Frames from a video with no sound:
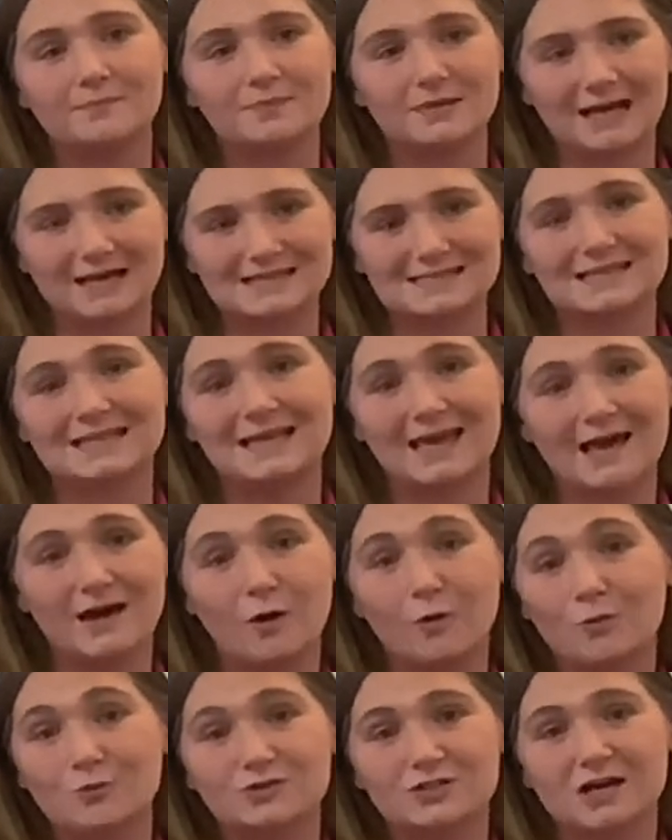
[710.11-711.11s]
as they get
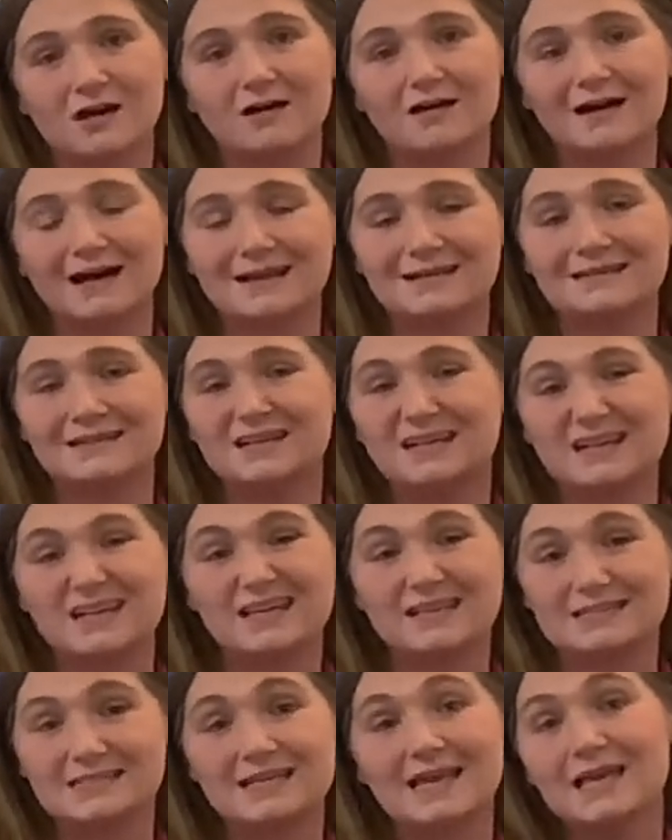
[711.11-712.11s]
older and
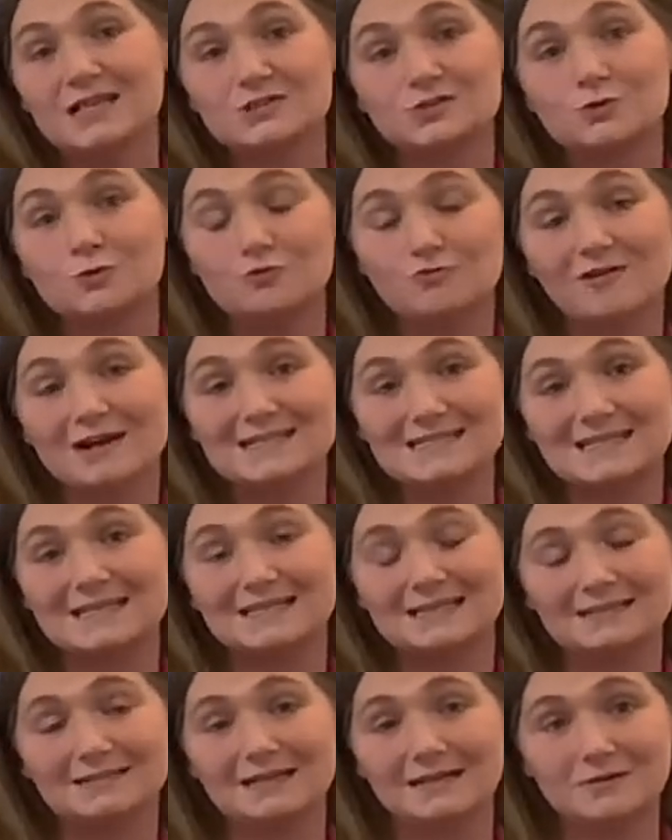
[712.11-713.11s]
to get school
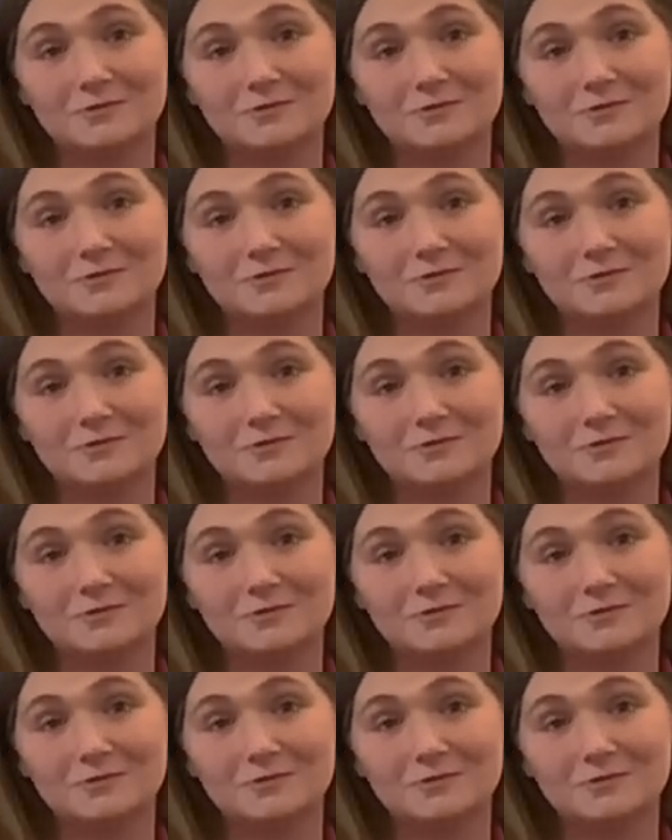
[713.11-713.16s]
ready